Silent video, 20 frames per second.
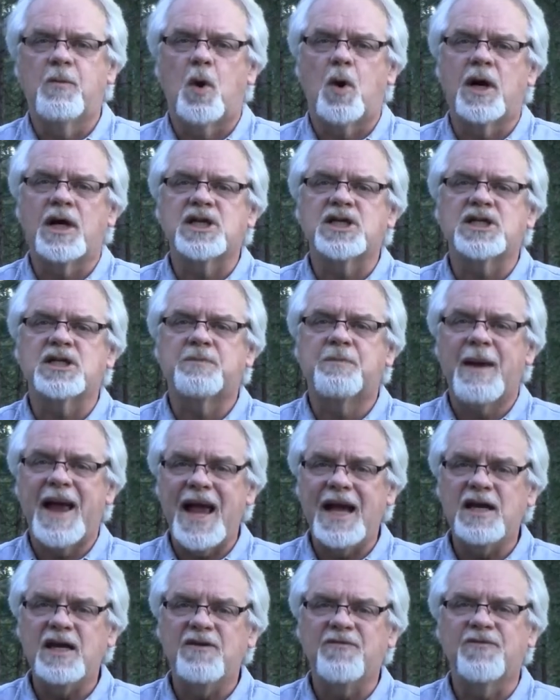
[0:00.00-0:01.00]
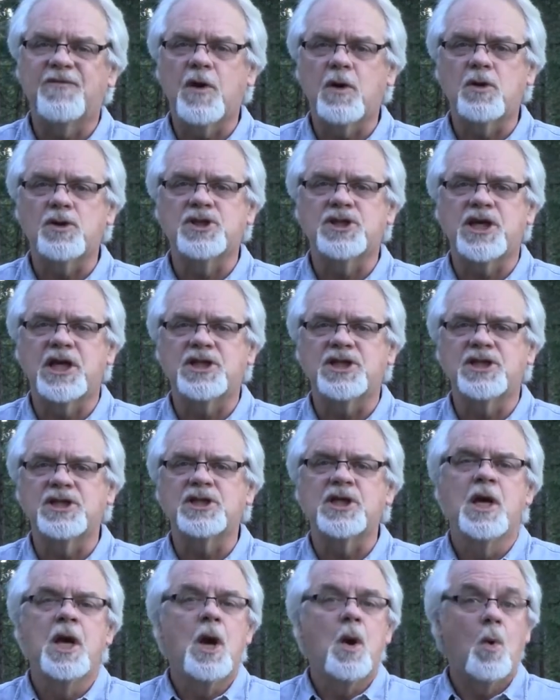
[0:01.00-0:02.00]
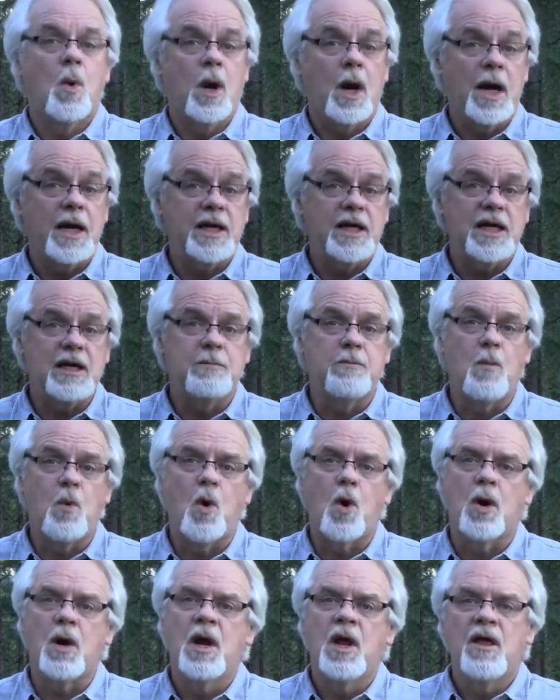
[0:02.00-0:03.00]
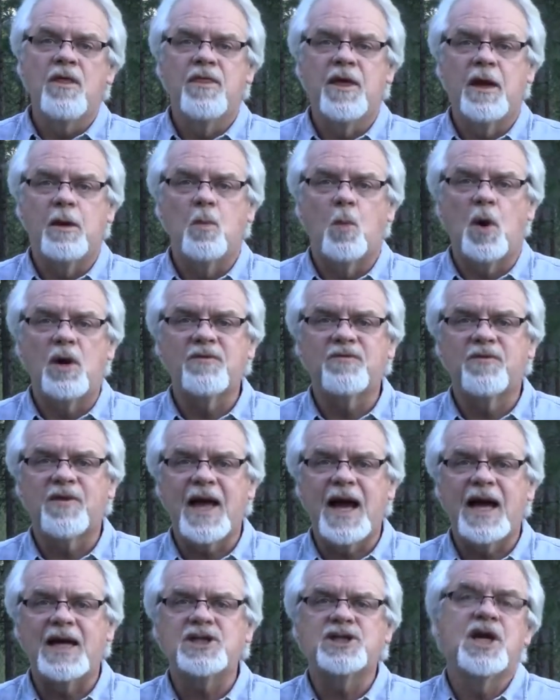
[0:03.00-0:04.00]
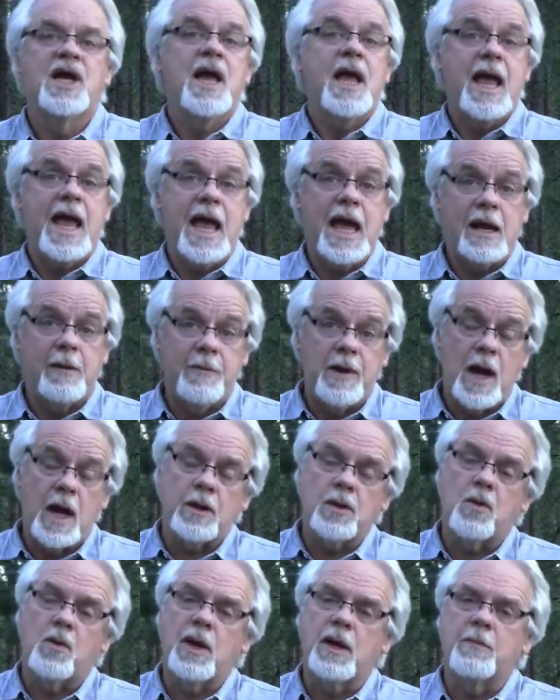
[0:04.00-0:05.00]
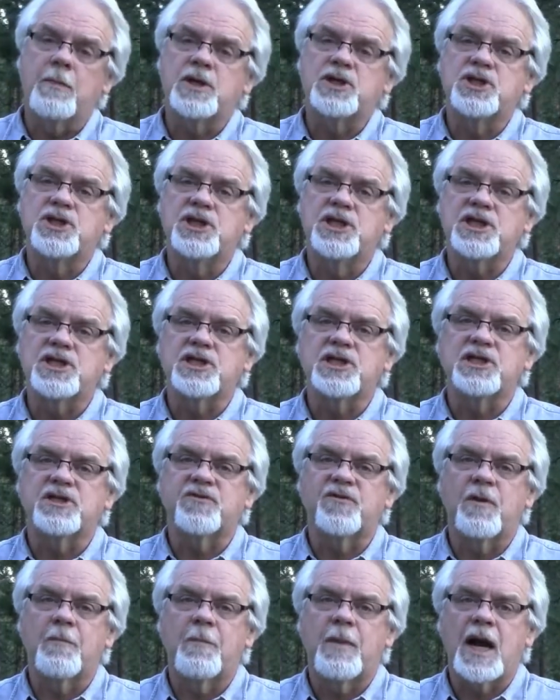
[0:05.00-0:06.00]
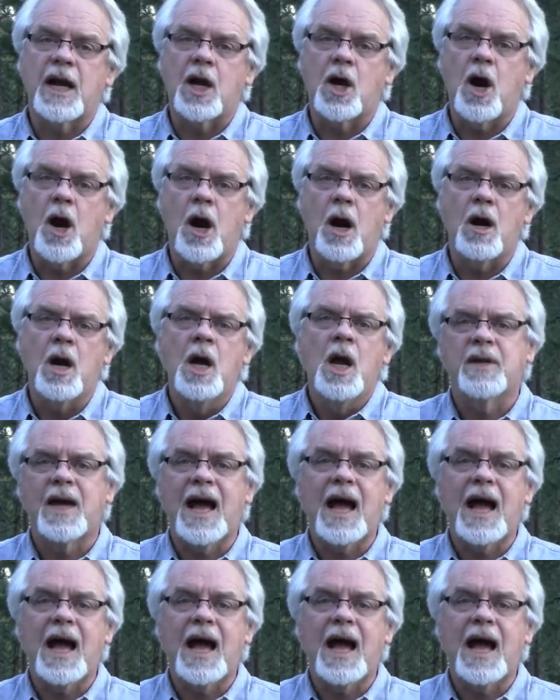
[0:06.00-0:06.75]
for more expanded photo sessions where I need more than one flash and I'm not going much distance from my car,